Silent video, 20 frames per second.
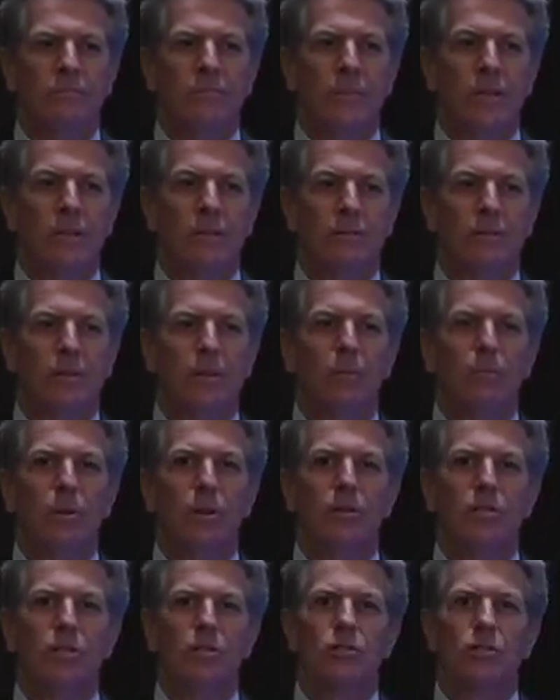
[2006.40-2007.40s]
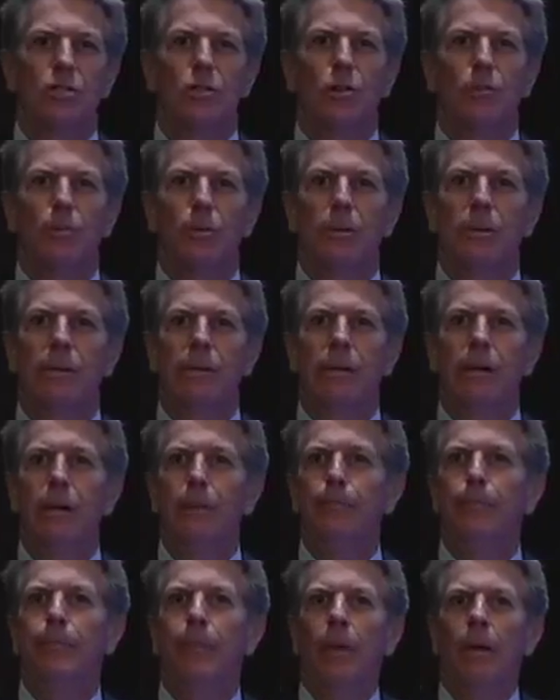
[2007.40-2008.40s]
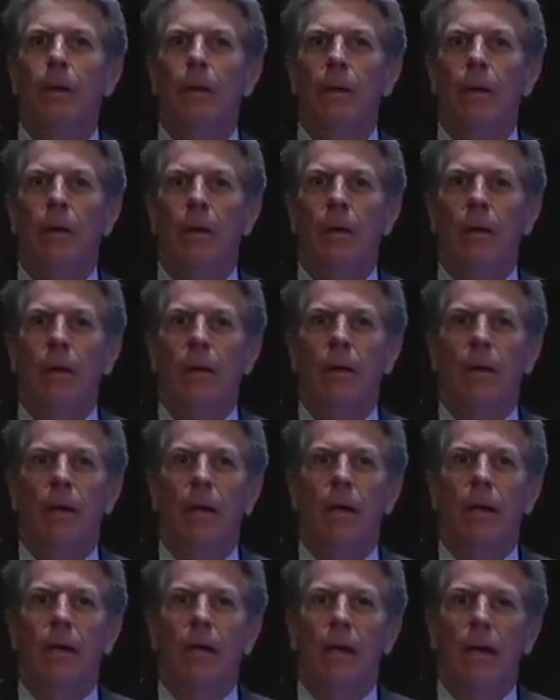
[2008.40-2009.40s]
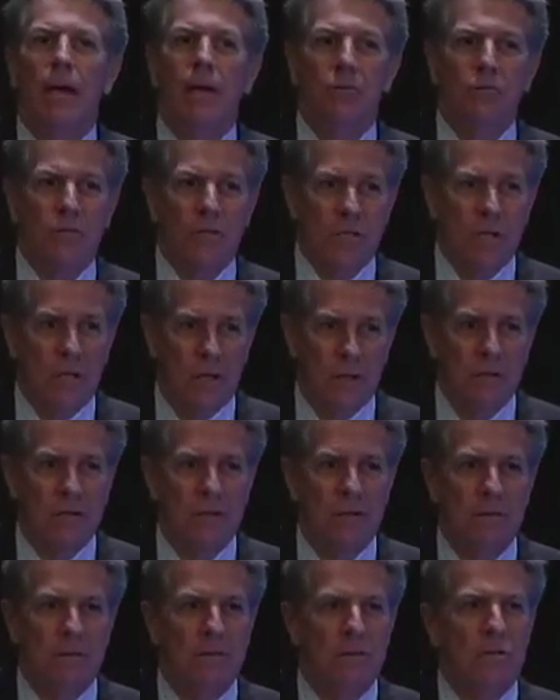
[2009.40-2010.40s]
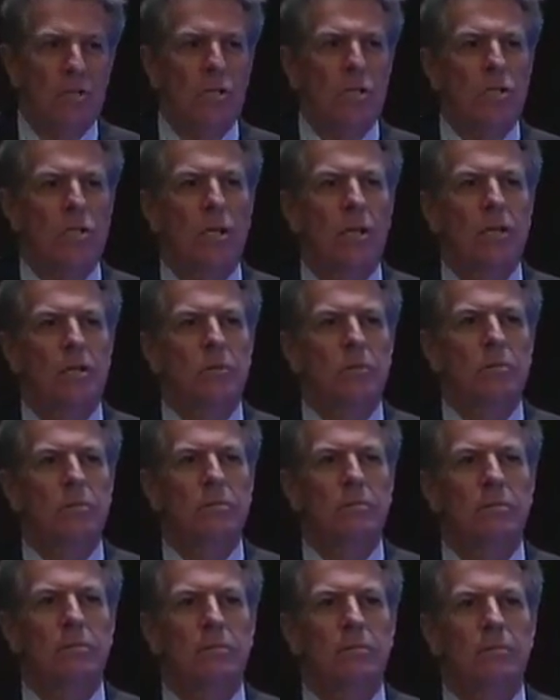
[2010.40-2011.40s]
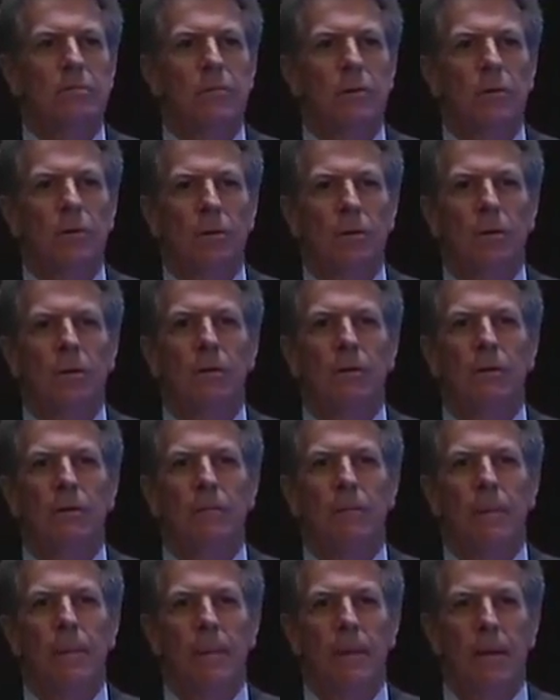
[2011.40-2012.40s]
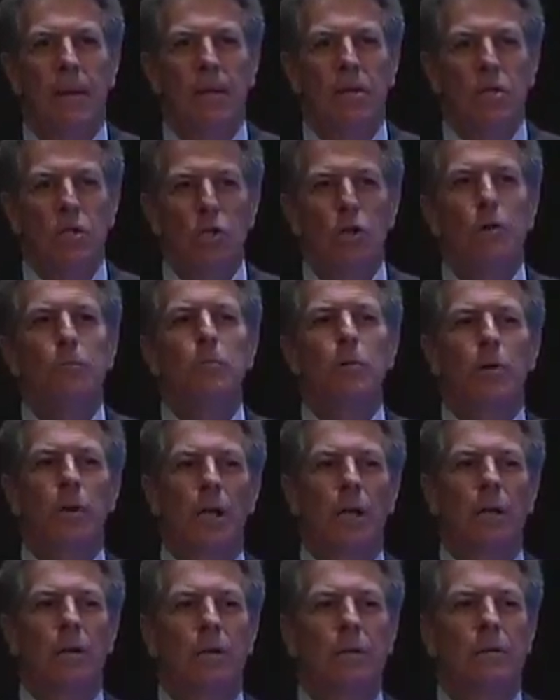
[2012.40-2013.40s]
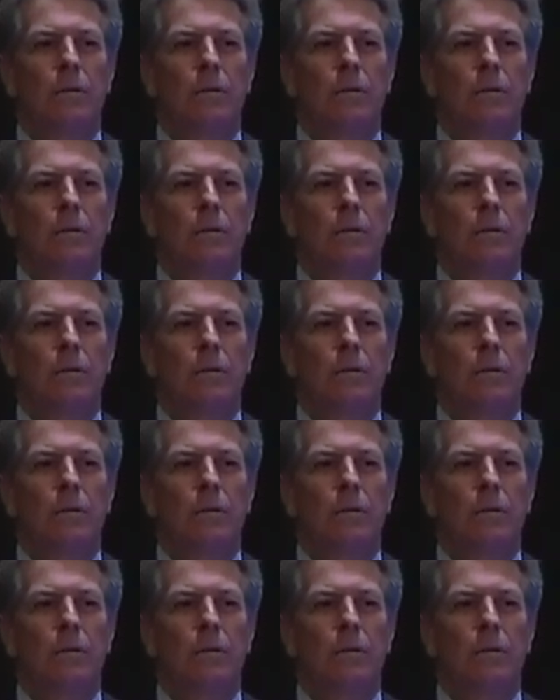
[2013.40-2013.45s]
A little bit of sociopathy there. End result, she starts interpreting